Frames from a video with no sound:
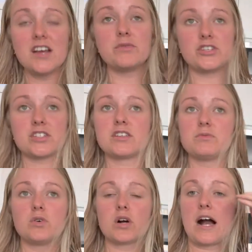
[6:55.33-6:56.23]
We're just gonna
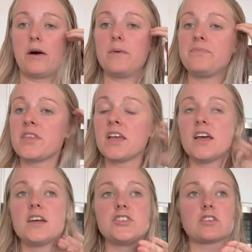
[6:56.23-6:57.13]
walk out,
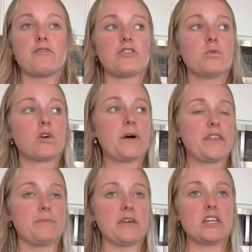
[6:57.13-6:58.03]
just going for a walk by
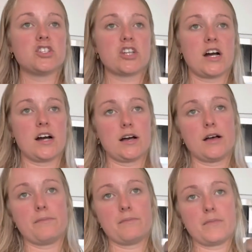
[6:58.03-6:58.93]
the beach,
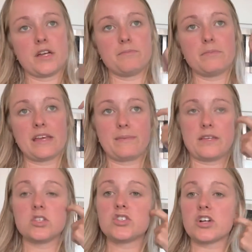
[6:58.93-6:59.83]
and maybe
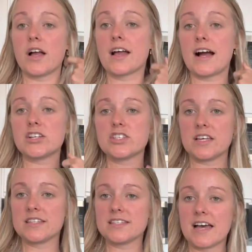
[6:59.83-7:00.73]
to try and catch
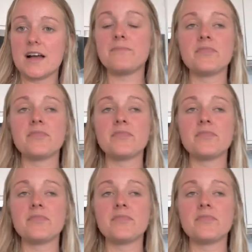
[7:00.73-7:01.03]
sunset.